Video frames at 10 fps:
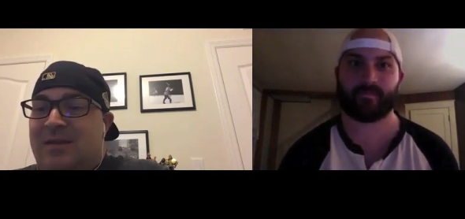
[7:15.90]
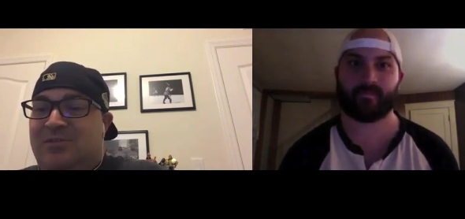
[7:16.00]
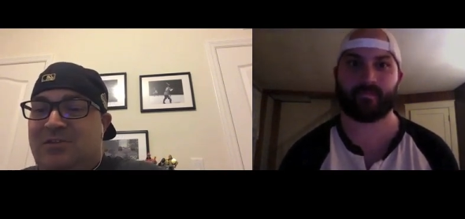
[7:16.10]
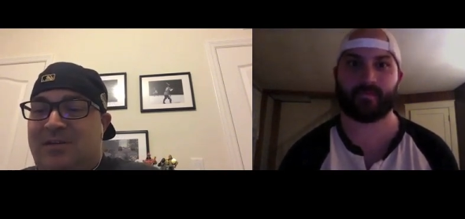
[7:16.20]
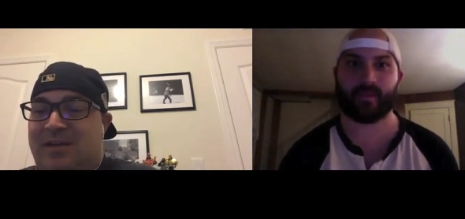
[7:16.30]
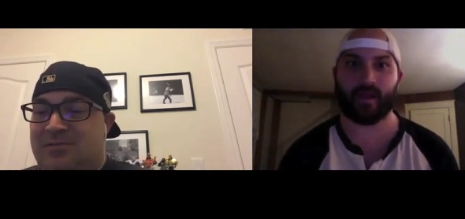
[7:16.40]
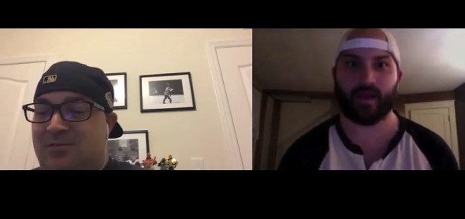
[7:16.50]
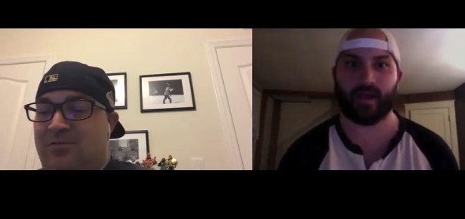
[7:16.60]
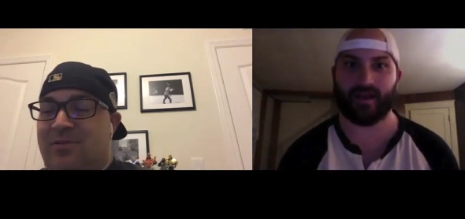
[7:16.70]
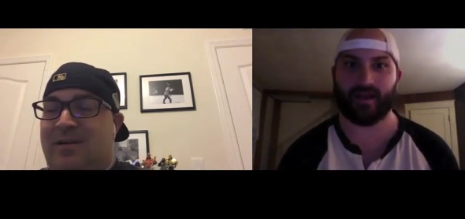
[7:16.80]
Speaker 1: sure Nestle
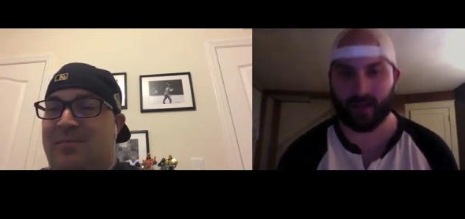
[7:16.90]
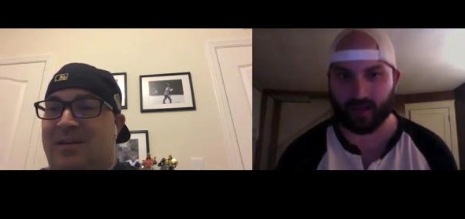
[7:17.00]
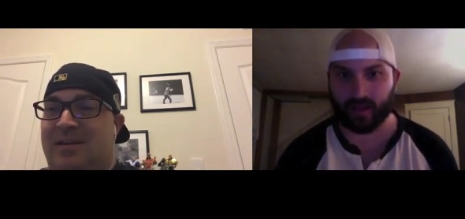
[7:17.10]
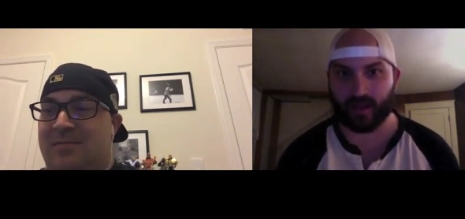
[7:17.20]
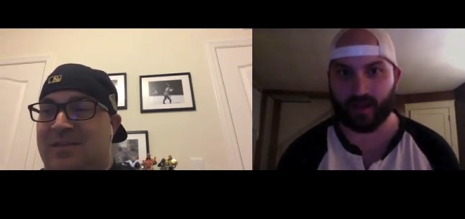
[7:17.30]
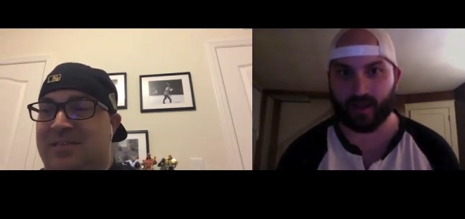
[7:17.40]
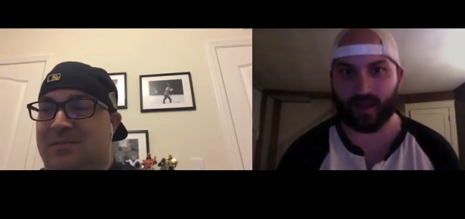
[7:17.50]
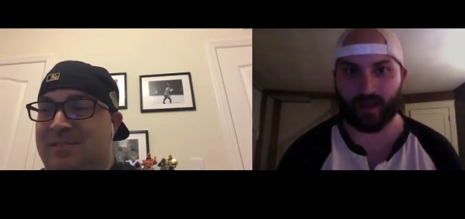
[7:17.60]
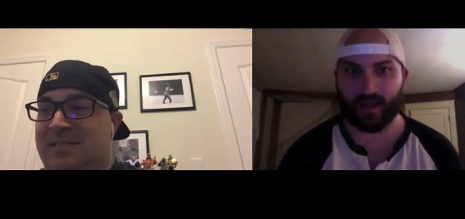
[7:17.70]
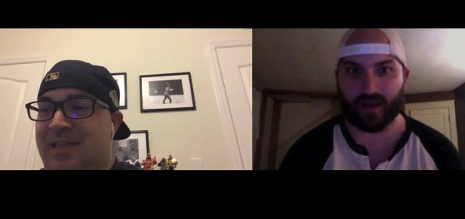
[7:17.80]
will correct I, me and give me some
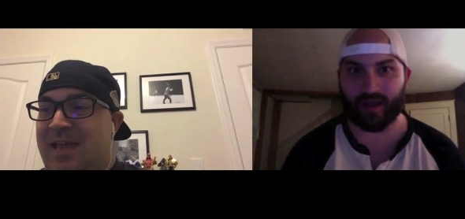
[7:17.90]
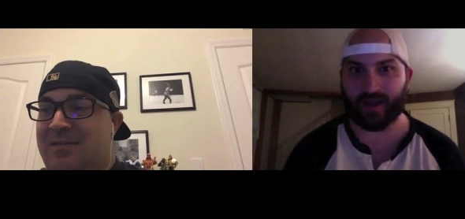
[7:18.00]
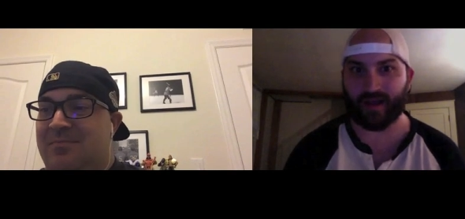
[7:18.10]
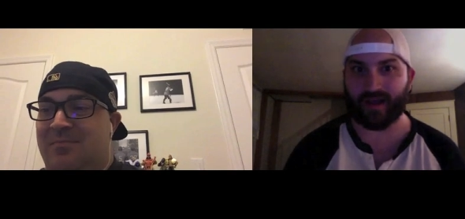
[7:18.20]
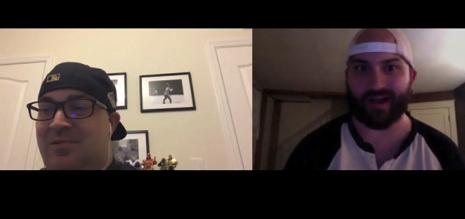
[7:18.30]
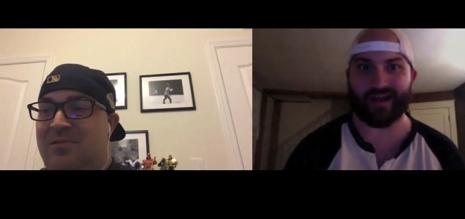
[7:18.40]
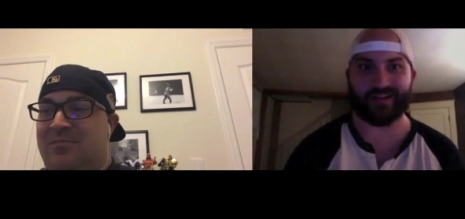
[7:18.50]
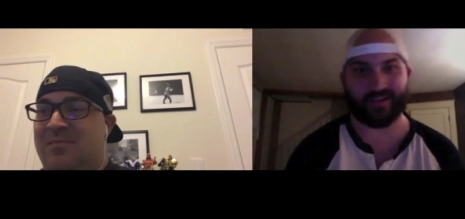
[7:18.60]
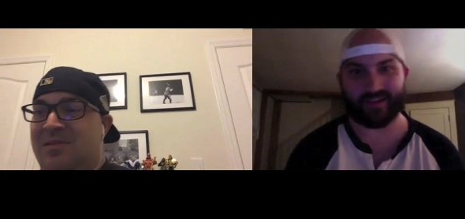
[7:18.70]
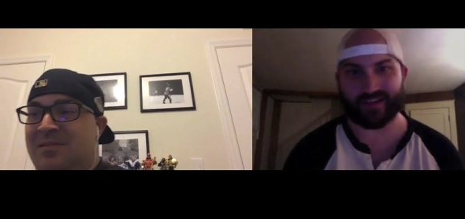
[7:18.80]
stat. But I
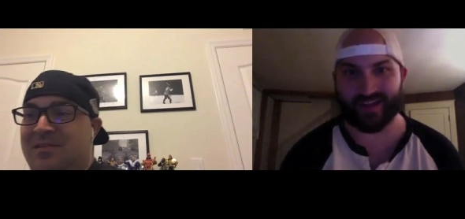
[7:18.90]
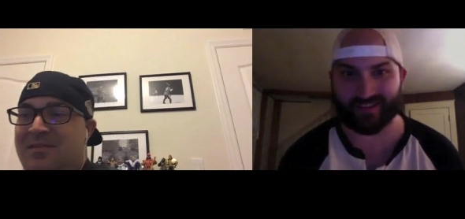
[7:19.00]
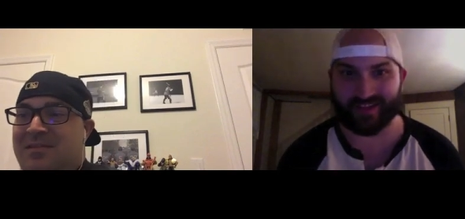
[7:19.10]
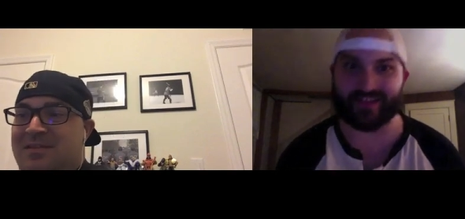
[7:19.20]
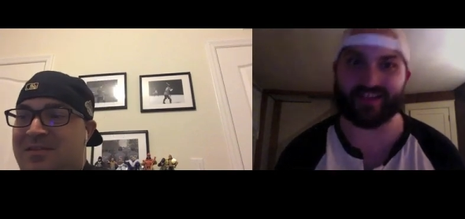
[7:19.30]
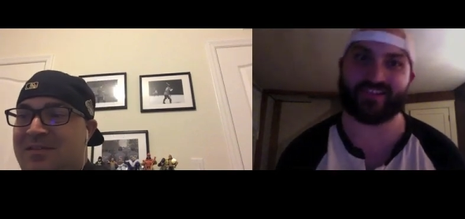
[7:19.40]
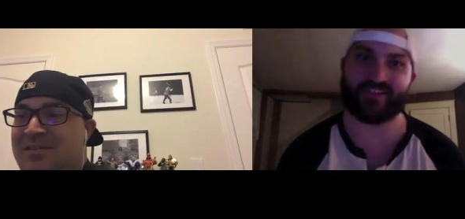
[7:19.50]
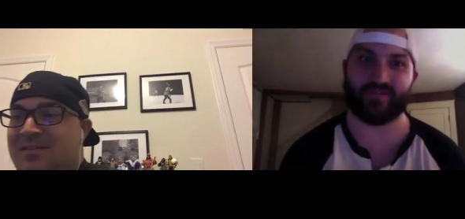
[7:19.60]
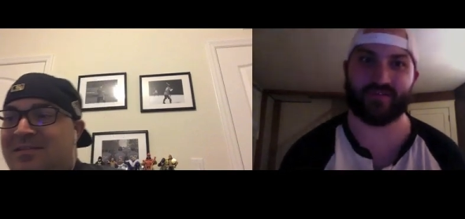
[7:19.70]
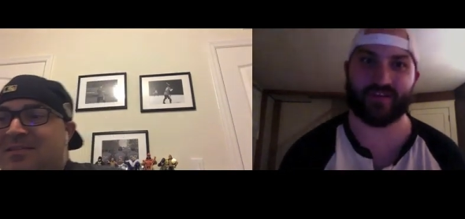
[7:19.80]
Speaker 2: like, I liken it
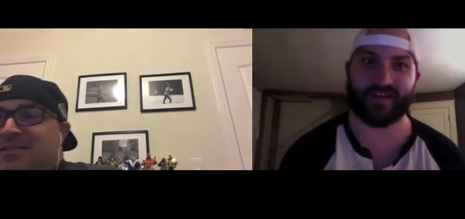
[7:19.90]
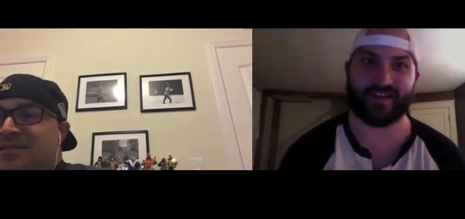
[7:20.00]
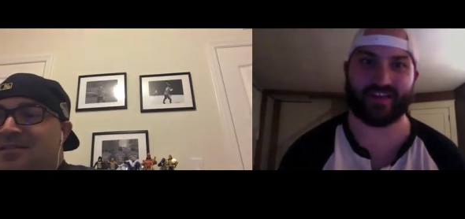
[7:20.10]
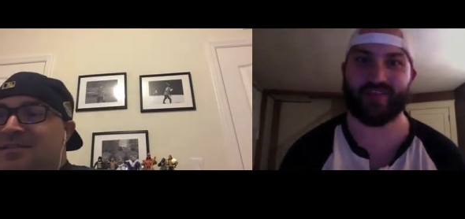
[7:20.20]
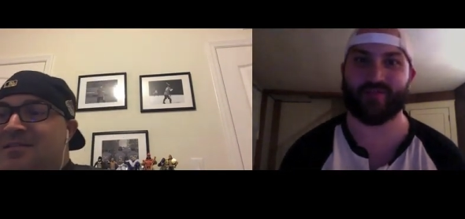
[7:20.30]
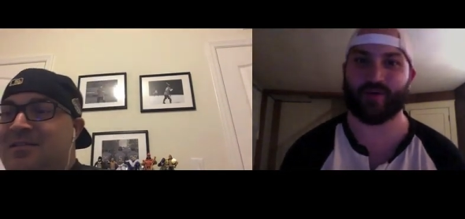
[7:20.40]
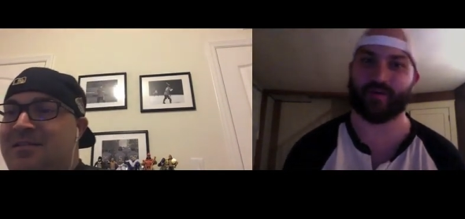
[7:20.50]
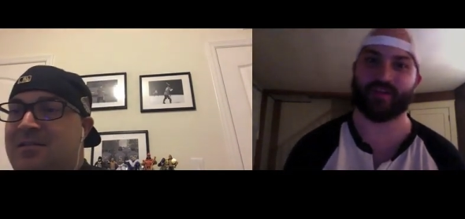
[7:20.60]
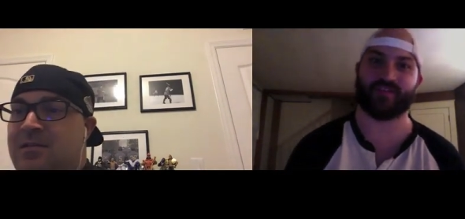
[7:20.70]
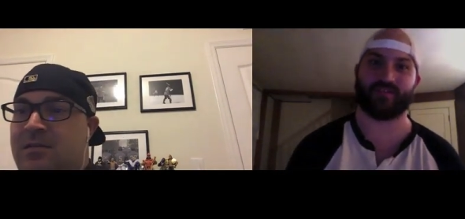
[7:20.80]
to uh, Kevin
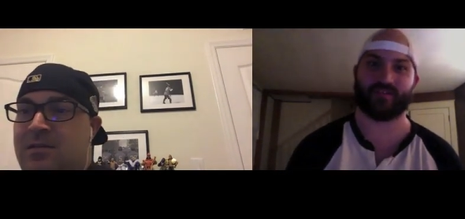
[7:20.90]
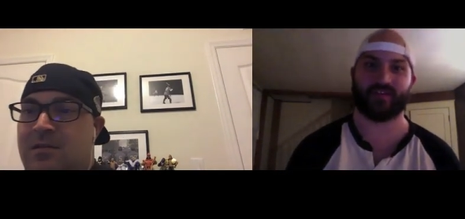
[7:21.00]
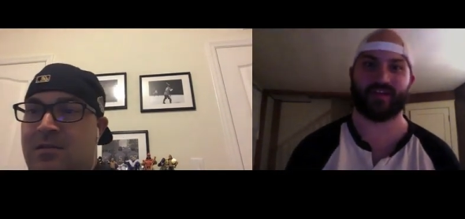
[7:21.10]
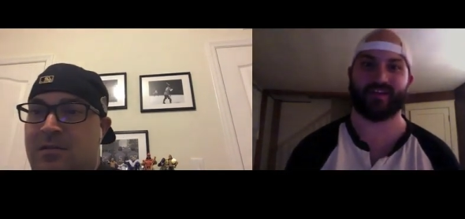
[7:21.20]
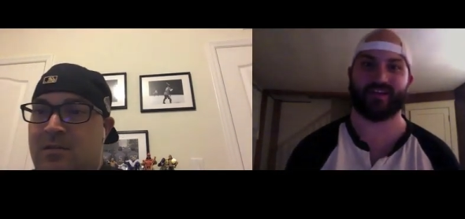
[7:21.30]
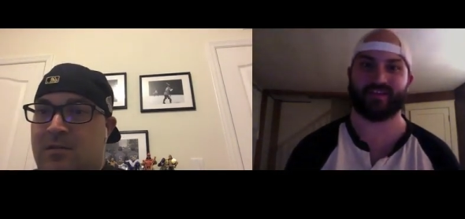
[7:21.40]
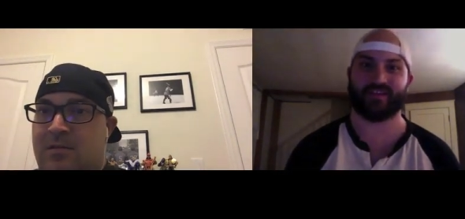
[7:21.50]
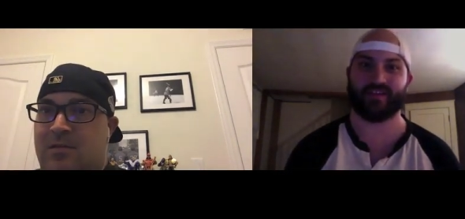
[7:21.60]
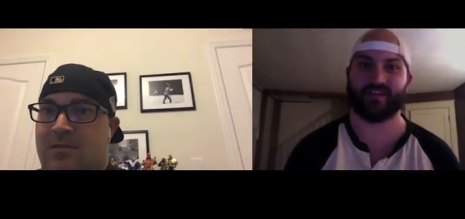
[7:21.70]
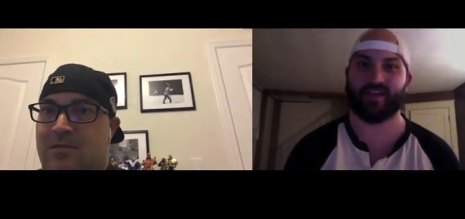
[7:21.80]
Owens getting
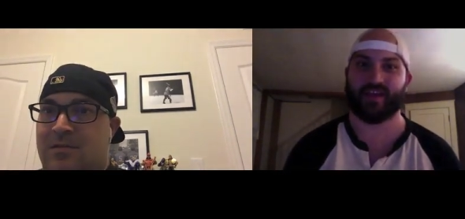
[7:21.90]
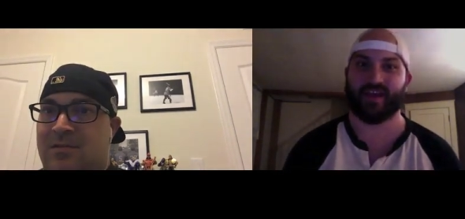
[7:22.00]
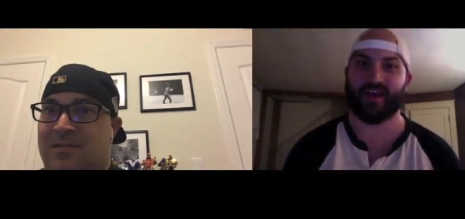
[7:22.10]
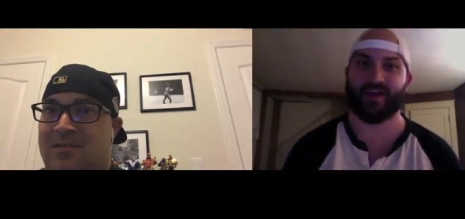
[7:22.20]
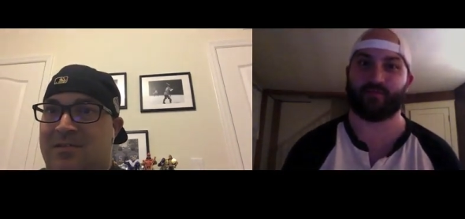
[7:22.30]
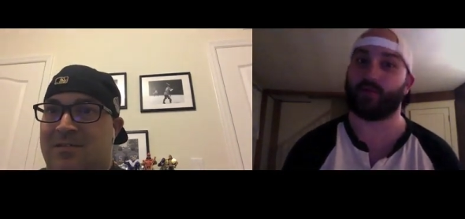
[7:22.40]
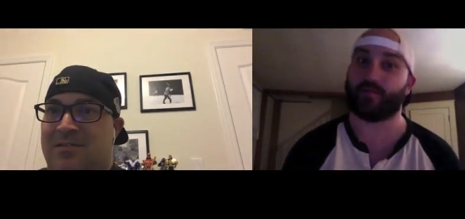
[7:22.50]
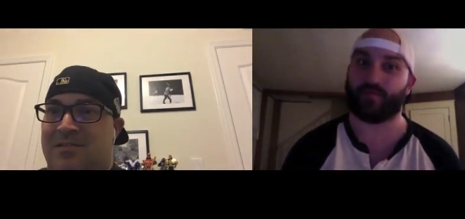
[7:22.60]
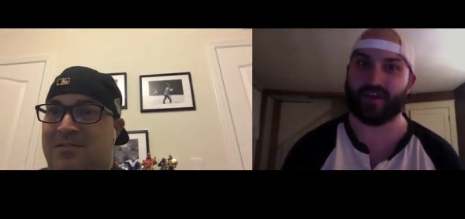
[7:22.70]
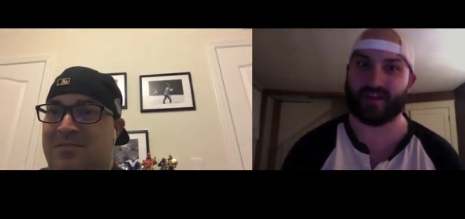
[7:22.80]
the uh, ring
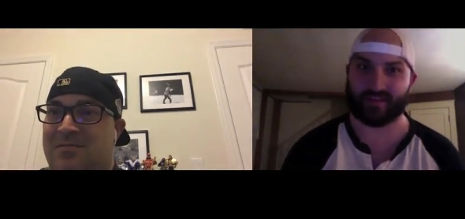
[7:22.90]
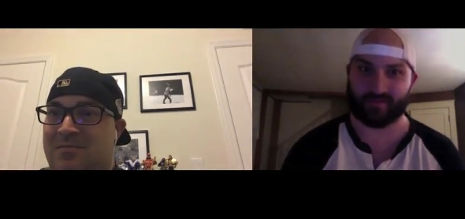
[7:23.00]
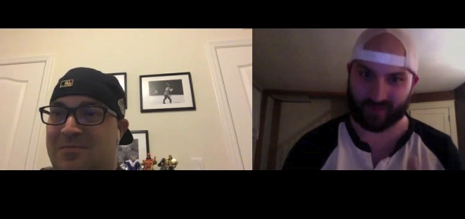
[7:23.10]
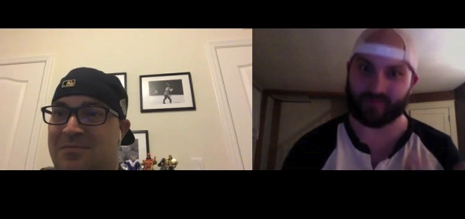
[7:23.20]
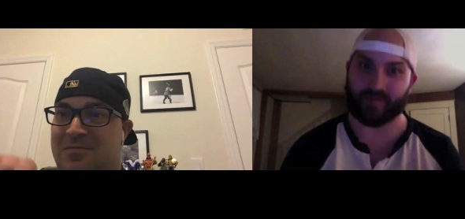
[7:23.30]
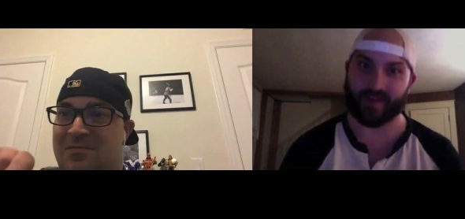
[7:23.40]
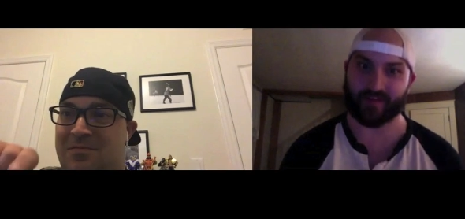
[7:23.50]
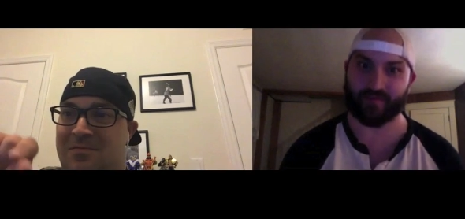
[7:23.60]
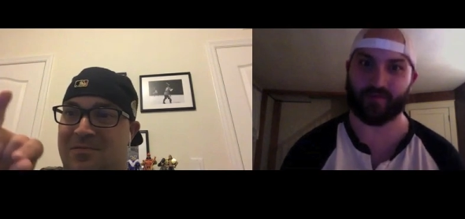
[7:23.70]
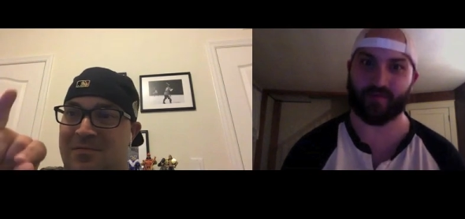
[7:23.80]
break at the WrestleMania
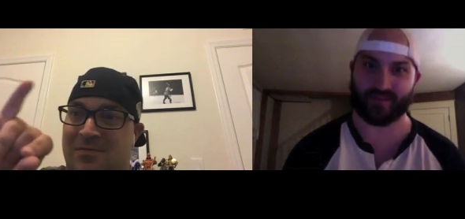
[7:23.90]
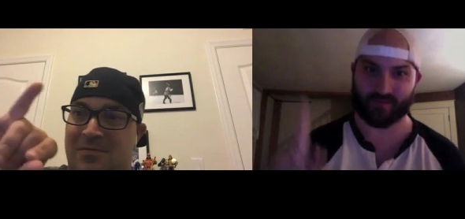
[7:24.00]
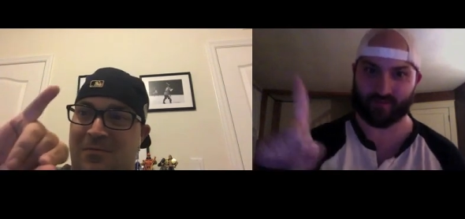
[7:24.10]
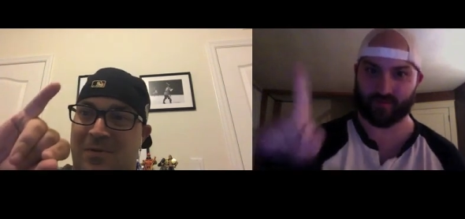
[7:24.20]
we went to. One